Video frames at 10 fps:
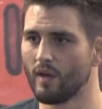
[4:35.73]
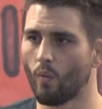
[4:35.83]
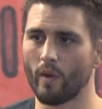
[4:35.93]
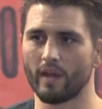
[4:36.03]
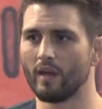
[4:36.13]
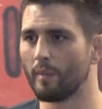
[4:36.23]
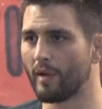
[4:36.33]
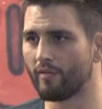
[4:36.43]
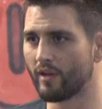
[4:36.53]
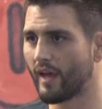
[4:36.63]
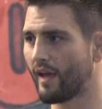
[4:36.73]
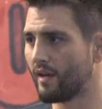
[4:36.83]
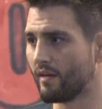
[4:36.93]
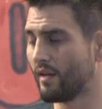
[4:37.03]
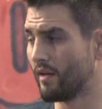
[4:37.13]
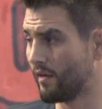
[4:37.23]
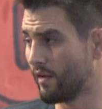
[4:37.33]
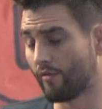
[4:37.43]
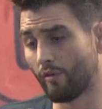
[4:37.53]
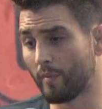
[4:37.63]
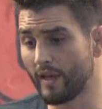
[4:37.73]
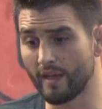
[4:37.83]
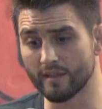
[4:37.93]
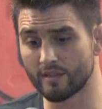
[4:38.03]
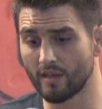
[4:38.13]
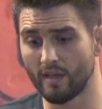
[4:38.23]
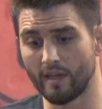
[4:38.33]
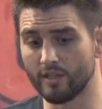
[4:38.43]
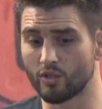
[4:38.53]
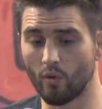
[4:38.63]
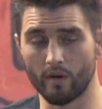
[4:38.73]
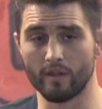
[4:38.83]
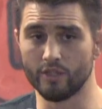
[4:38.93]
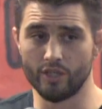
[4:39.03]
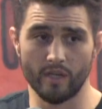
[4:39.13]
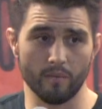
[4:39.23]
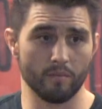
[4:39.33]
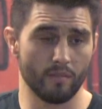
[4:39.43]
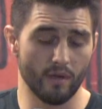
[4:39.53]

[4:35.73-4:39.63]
waking up every day, and for me it's going to the gym,